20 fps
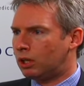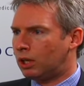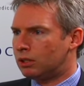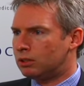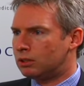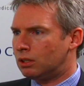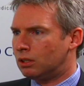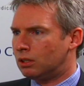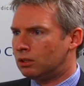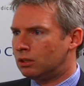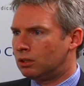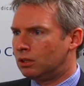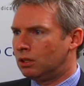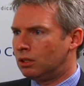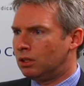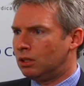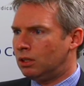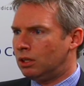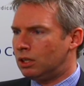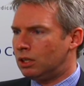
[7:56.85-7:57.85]
cancer,
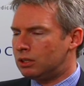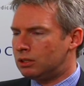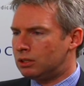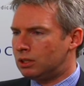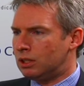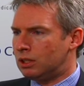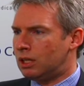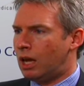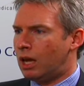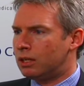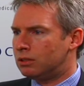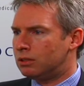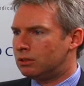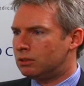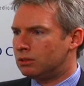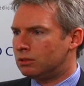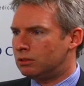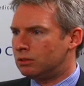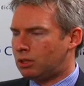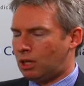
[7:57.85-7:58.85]
is to get
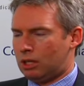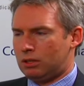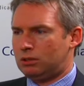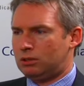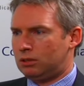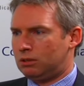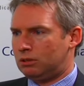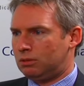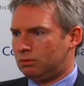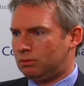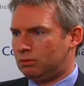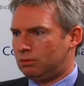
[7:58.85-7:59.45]
tested.